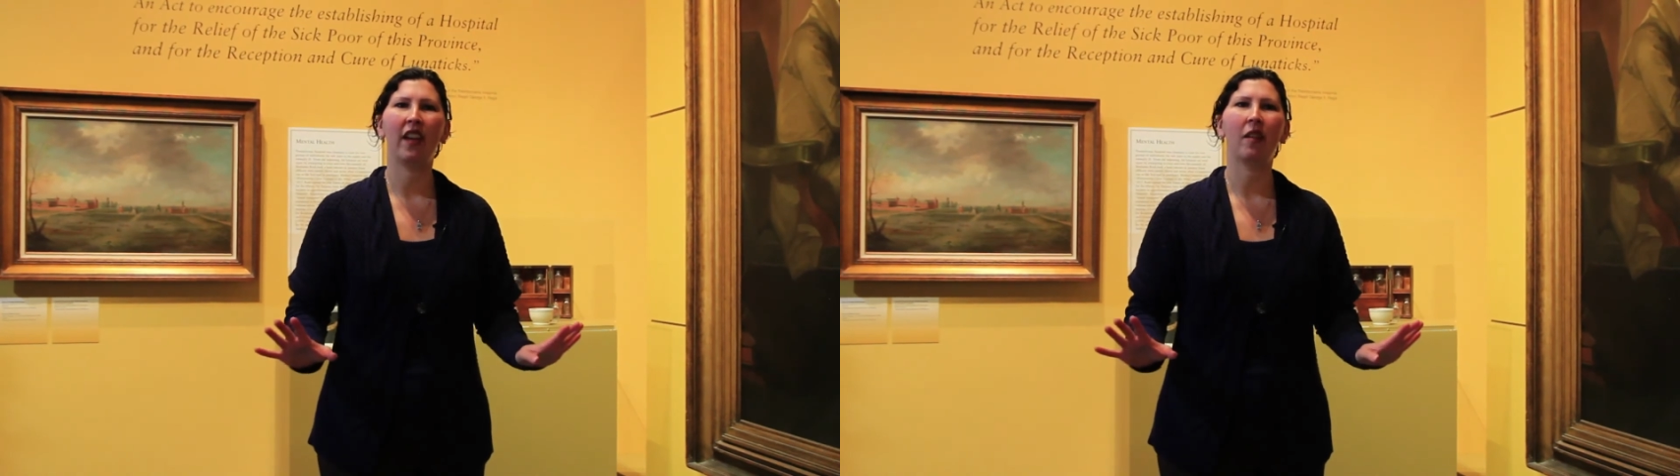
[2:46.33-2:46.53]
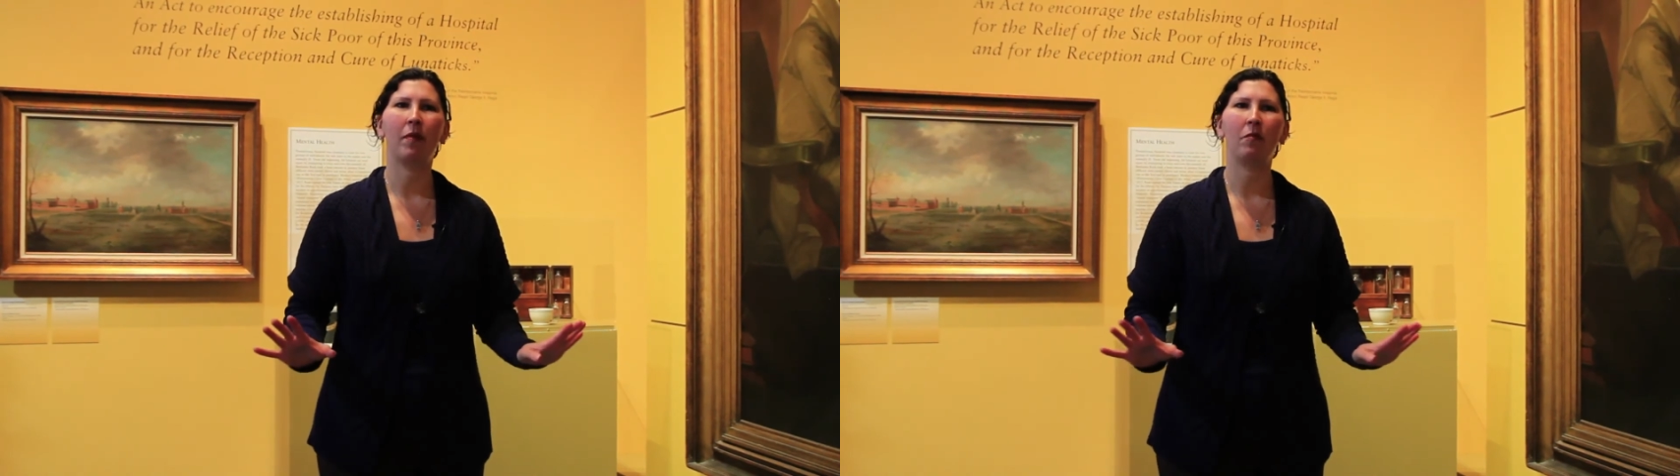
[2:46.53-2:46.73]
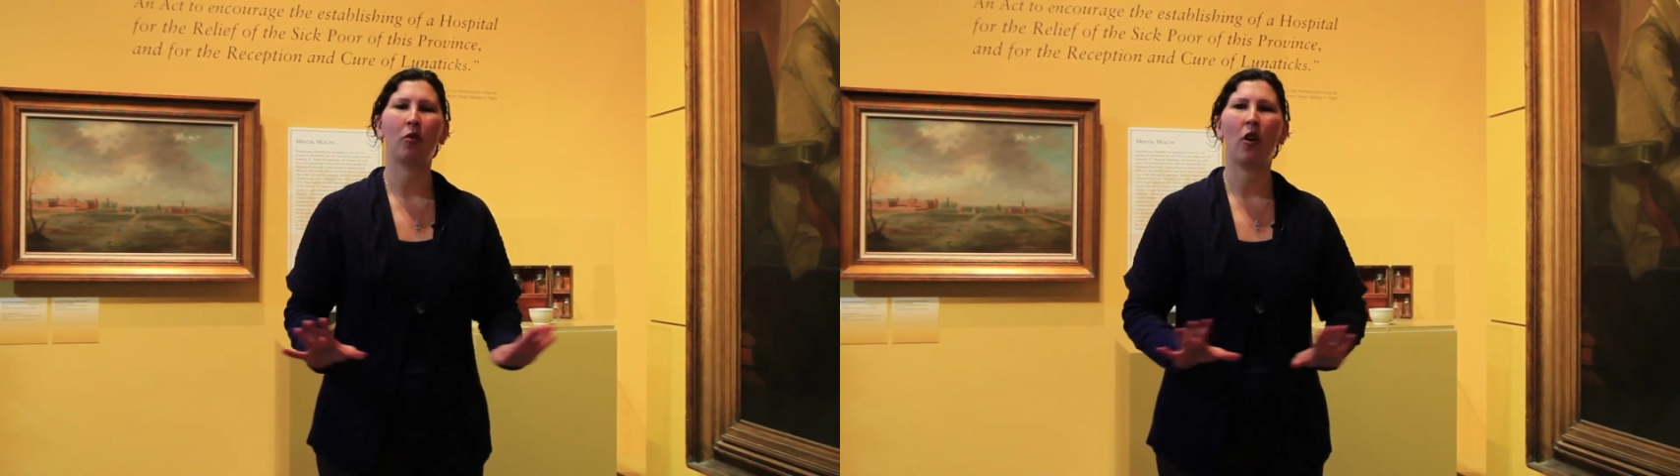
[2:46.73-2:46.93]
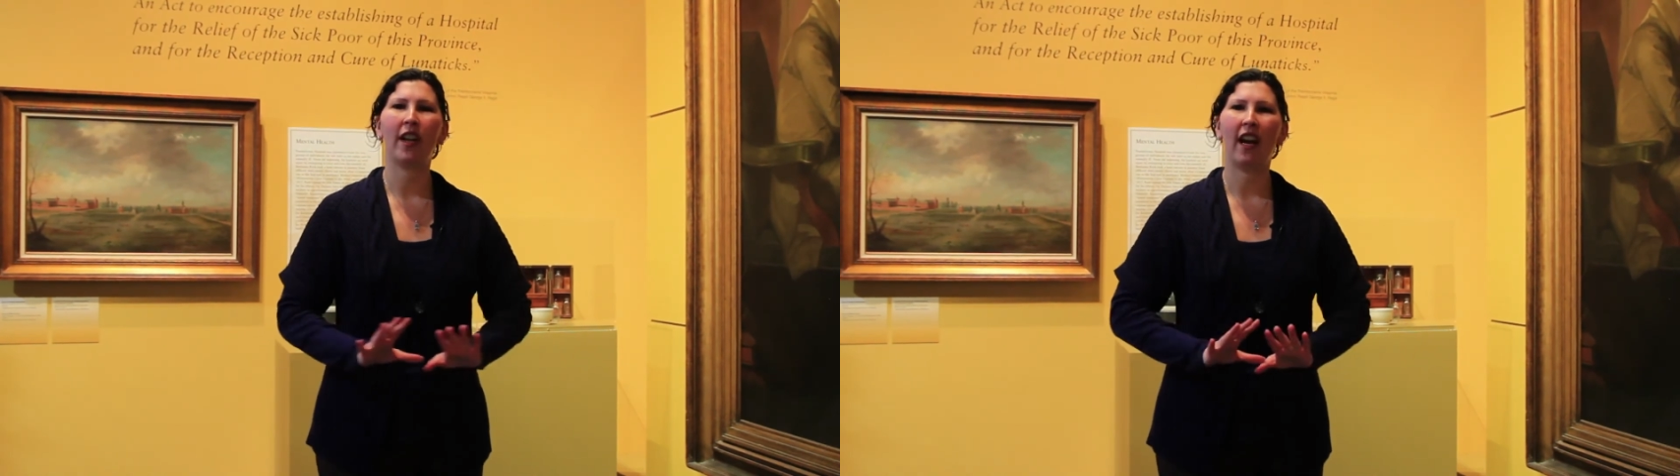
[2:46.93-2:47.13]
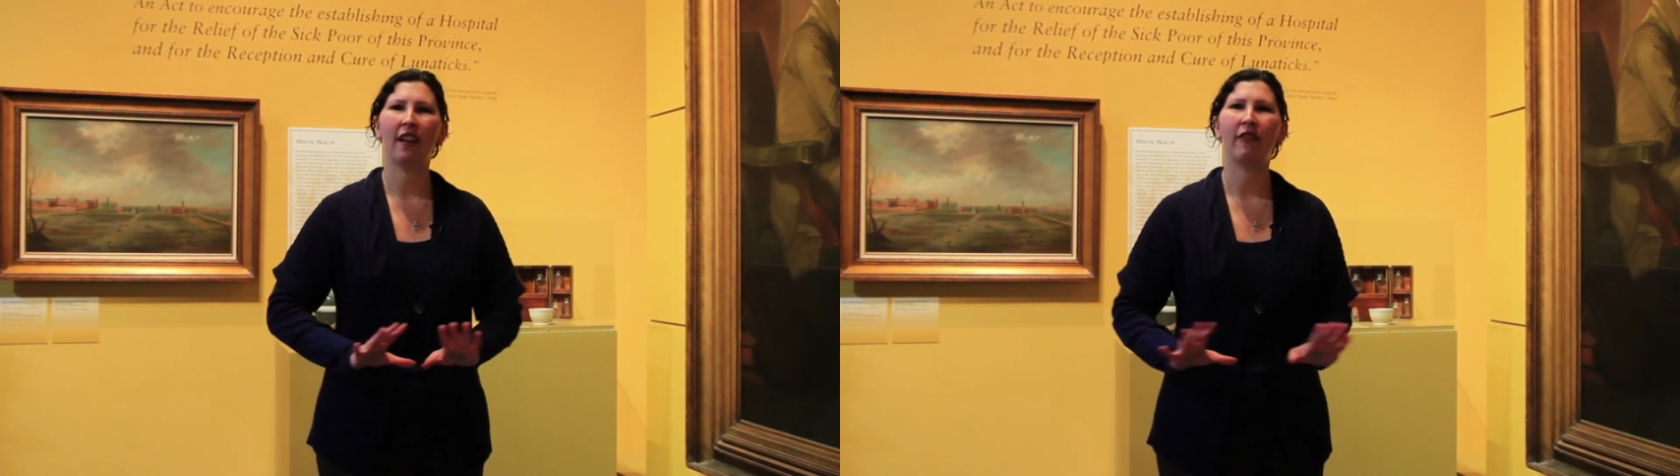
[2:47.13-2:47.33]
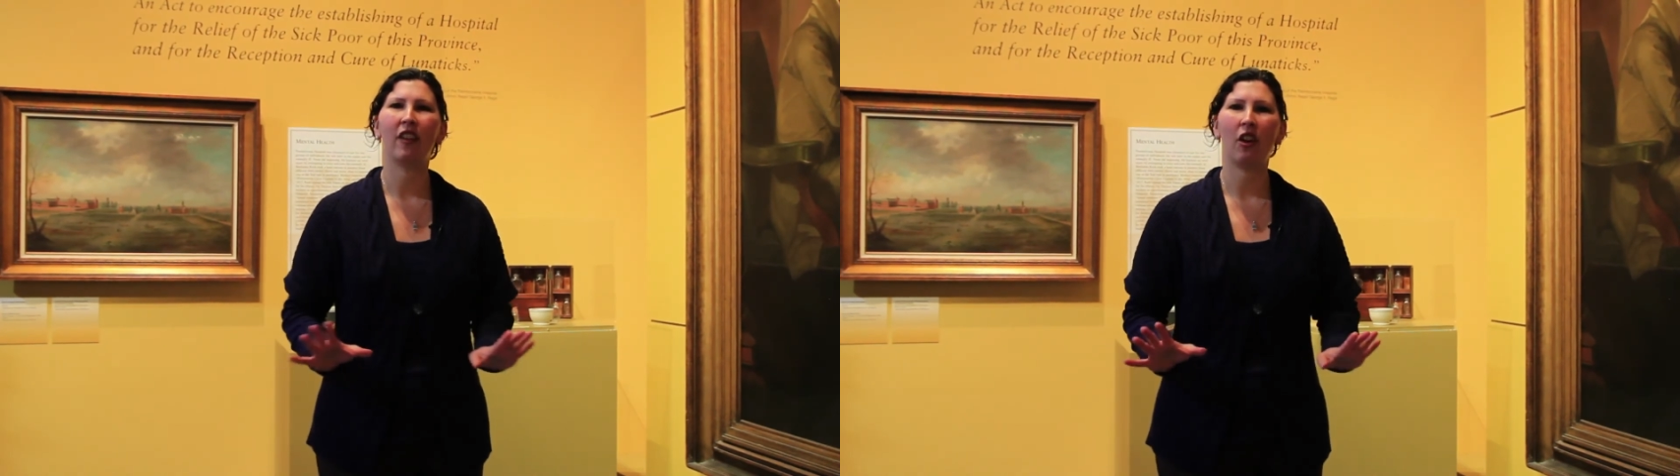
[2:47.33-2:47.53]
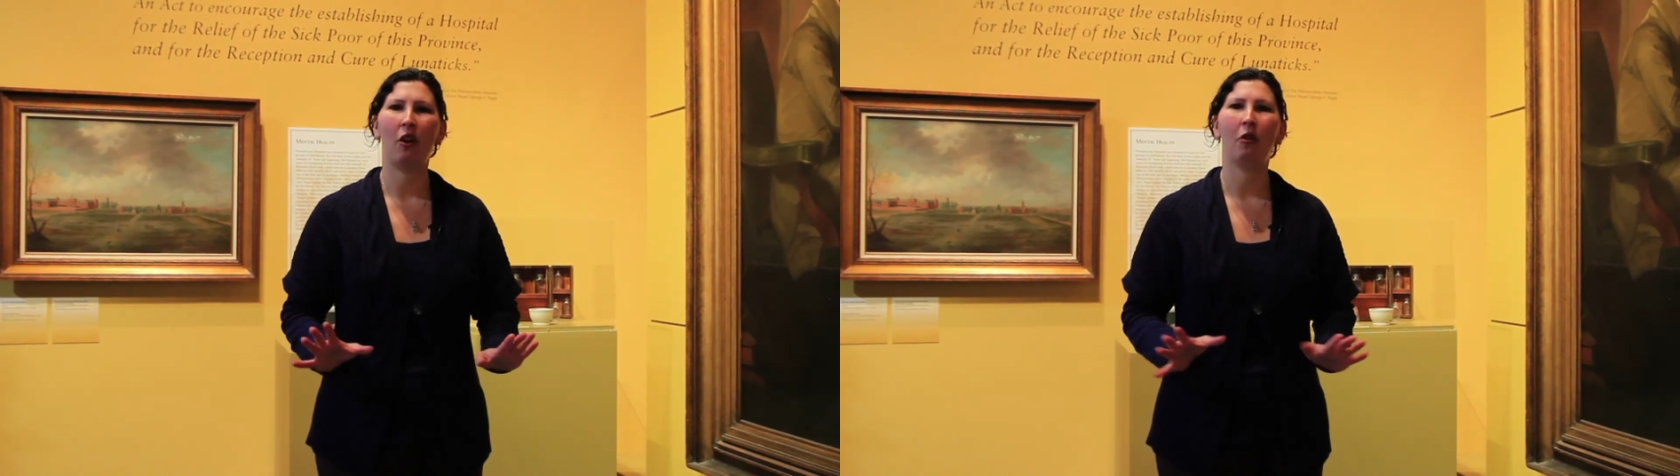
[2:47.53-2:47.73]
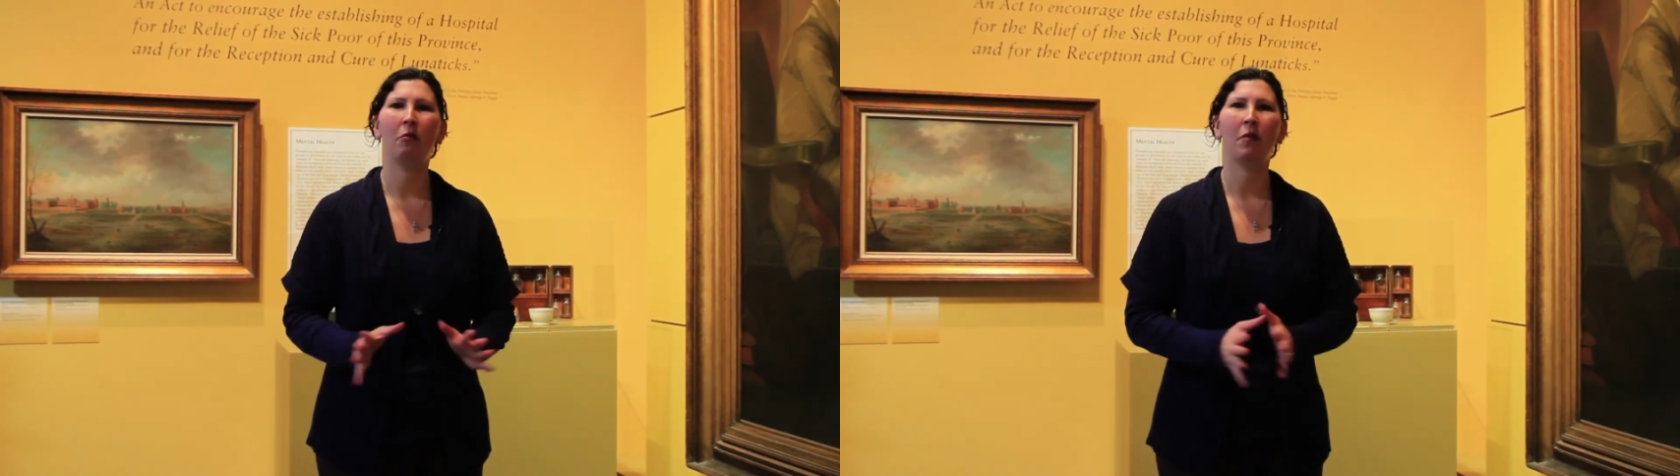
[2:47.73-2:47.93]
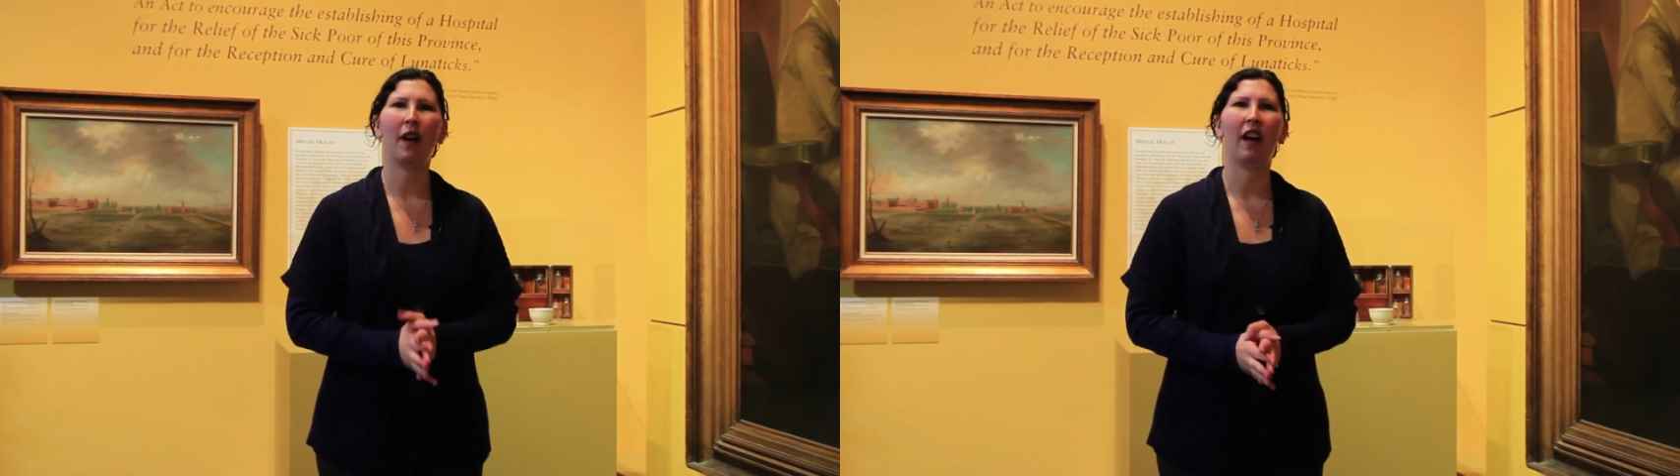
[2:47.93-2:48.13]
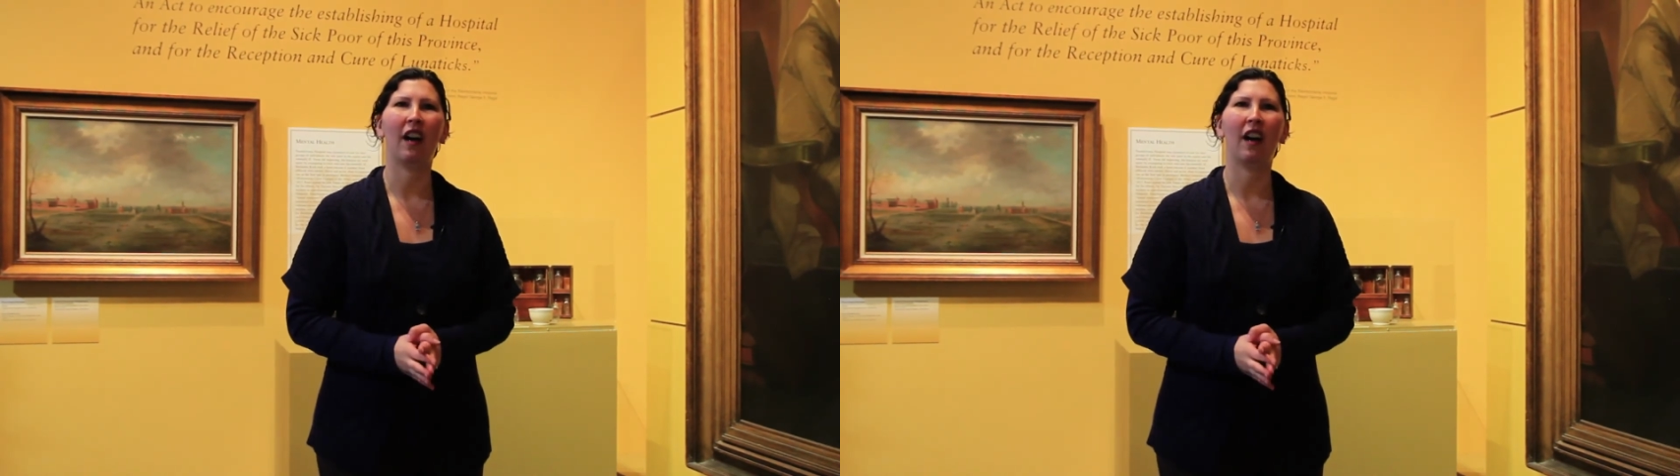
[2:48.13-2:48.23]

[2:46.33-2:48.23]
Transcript: it's been brought out of its home